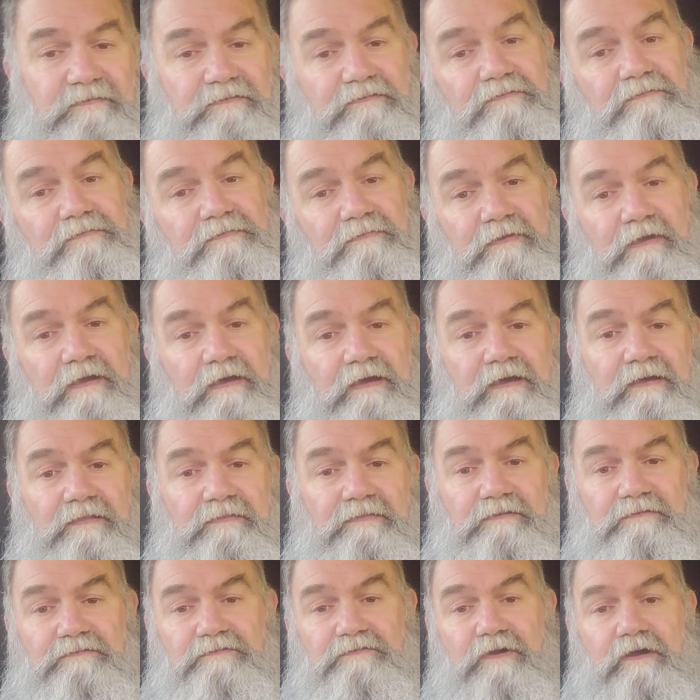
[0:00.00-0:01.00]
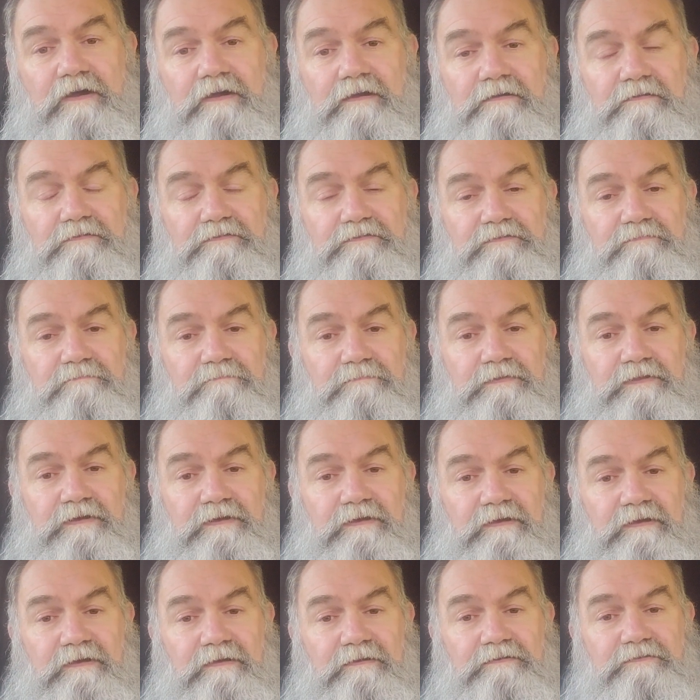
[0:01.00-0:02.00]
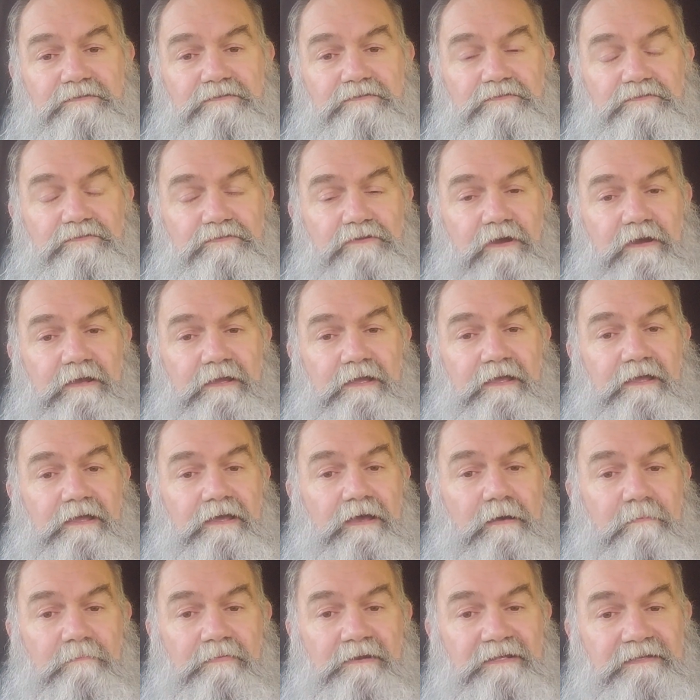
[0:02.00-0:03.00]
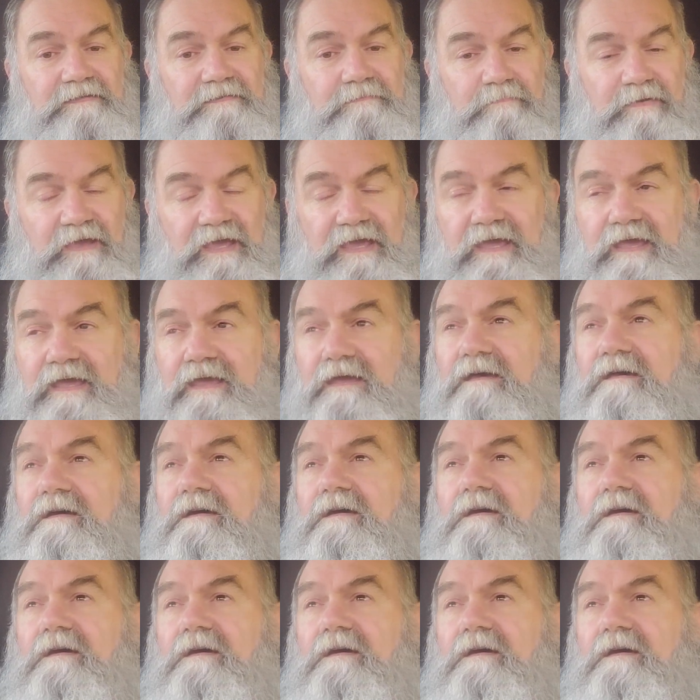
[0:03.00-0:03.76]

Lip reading: that the trucking companies pay,